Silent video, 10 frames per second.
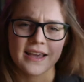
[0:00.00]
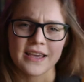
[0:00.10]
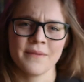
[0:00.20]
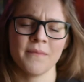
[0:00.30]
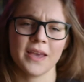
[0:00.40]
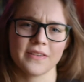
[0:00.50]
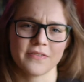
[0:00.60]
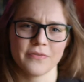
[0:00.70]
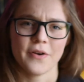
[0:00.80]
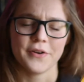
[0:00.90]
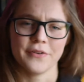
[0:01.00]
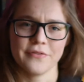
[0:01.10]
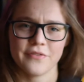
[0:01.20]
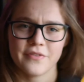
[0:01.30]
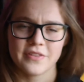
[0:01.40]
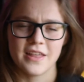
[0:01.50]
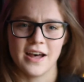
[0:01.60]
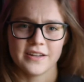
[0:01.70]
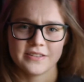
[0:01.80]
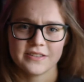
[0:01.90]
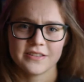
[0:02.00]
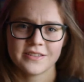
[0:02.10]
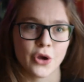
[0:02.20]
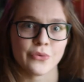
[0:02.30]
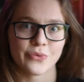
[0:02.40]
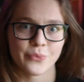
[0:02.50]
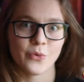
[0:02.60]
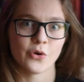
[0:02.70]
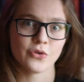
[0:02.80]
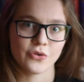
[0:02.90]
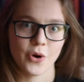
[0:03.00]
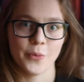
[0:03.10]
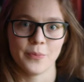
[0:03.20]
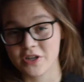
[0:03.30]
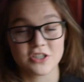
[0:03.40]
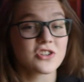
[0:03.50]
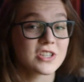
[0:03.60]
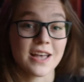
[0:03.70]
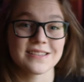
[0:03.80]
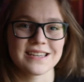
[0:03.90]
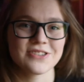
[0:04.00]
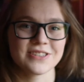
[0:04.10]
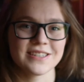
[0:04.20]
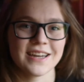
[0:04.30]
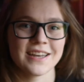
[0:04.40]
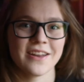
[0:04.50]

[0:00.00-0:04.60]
like it makes fun of that chosen one trope, which sounds interesting